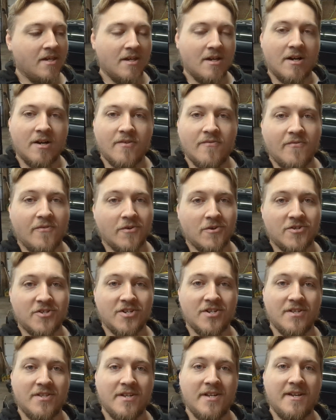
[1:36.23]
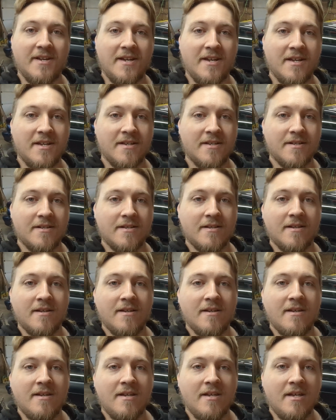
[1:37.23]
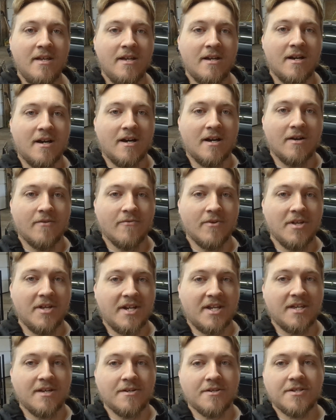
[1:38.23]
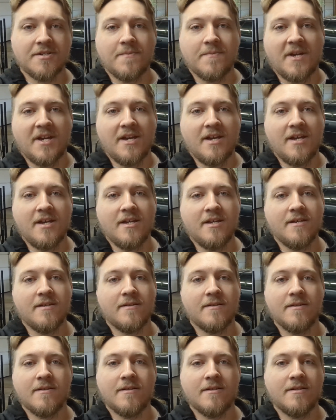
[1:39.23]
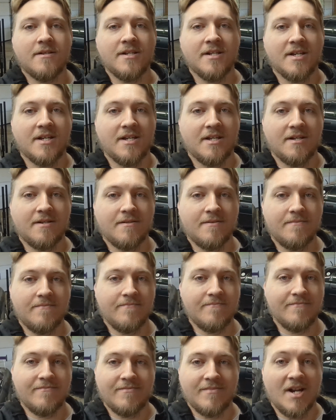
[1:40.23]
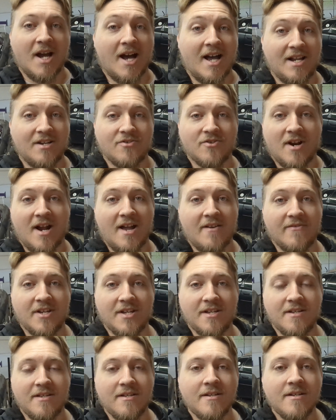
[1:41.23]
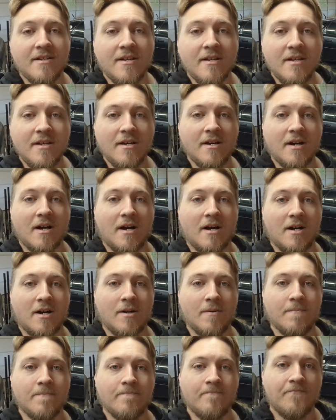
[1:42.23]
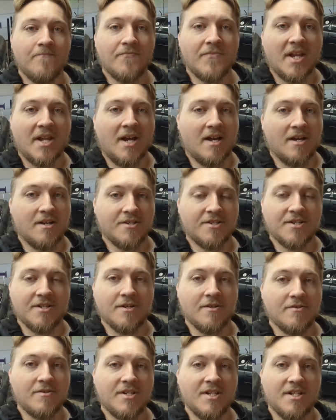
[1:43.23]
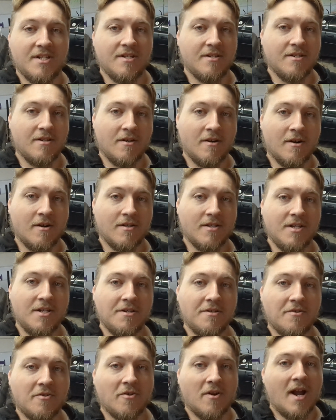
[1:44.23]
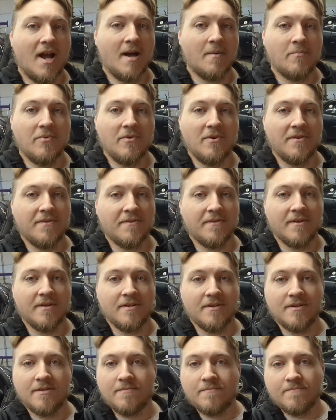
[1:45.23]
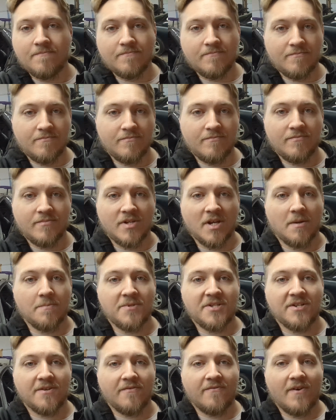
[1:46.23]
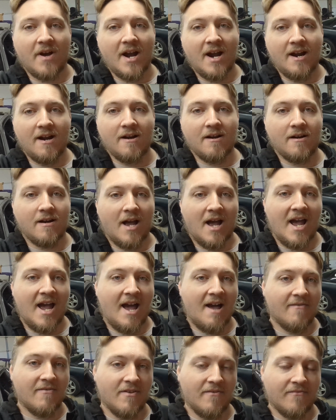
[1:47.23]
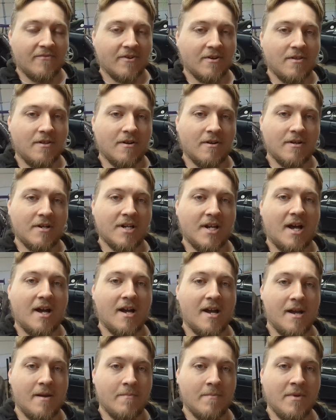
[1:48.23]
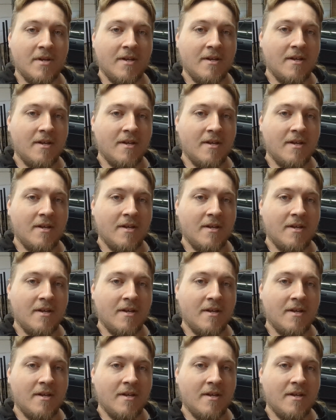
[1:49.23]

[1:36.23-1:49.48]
Unfortunately, really kills me to not drive it. I also didn't hardly do crap with the dumpster fire. I haven't for a long time.